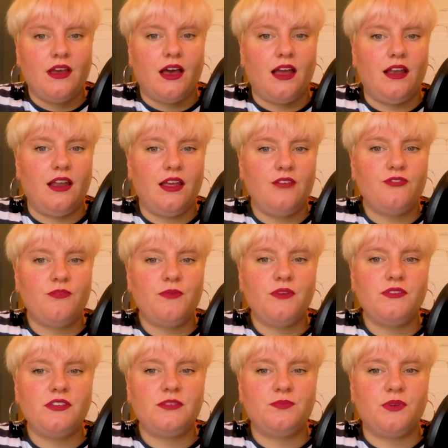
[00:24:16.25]
I learned from
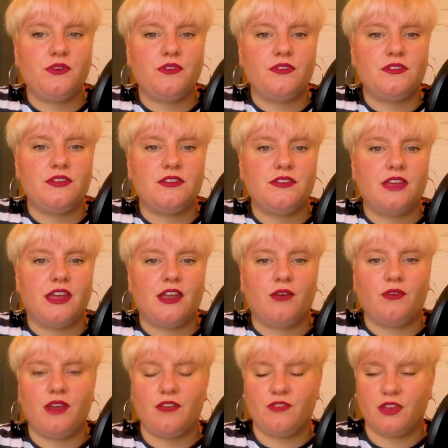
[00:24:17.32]
those experiences and
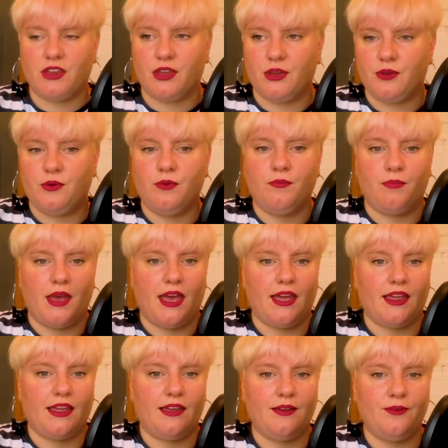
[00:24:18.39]
I'll never go
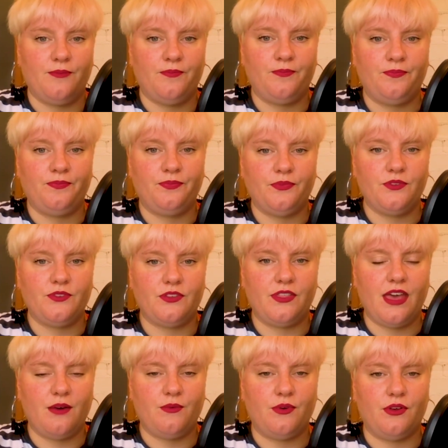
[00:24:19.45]
back." So
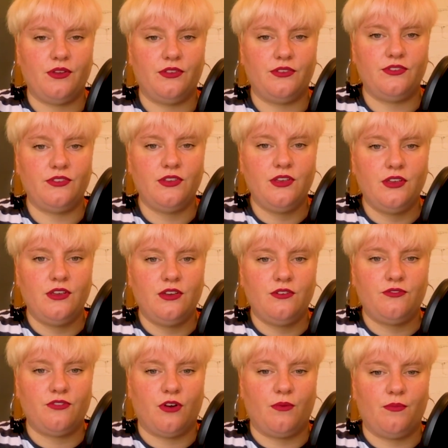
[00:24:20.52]
that was
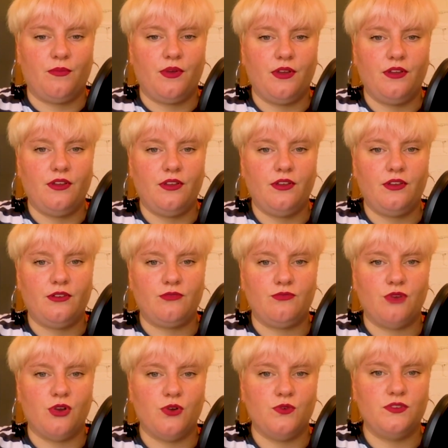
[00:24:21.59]
from
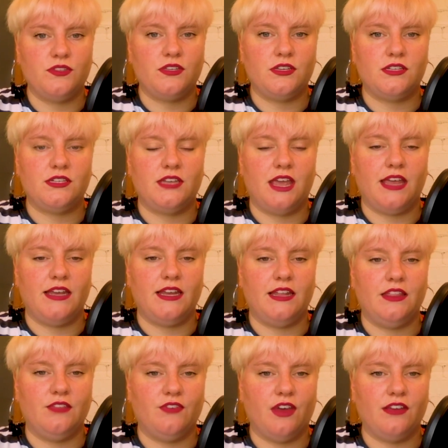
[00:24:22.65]
Rose 38 in
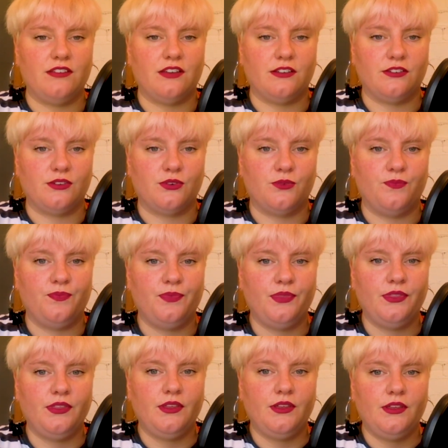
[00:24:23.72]
the Vice article.
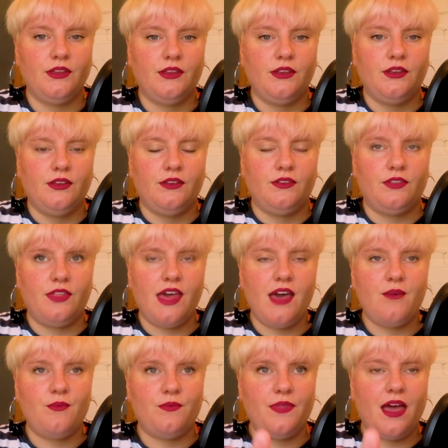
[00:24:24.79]

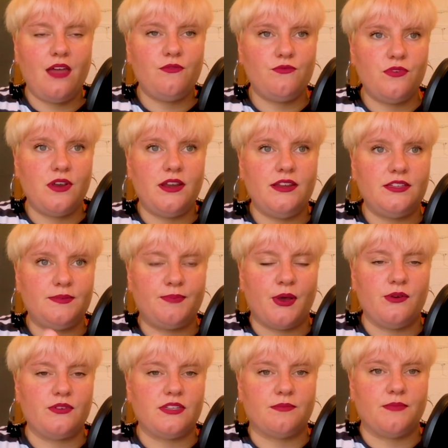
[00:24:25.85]
That really
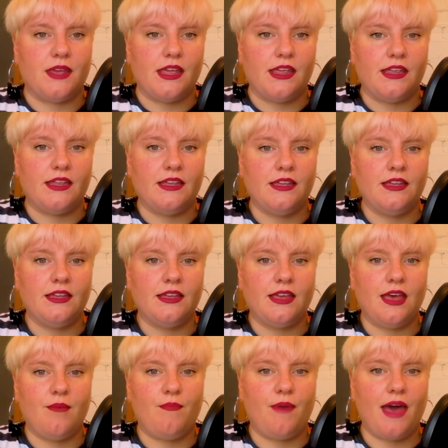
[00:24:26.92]
spoke to me
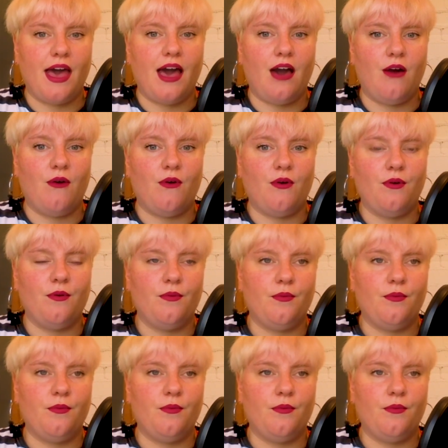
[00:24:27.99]
about...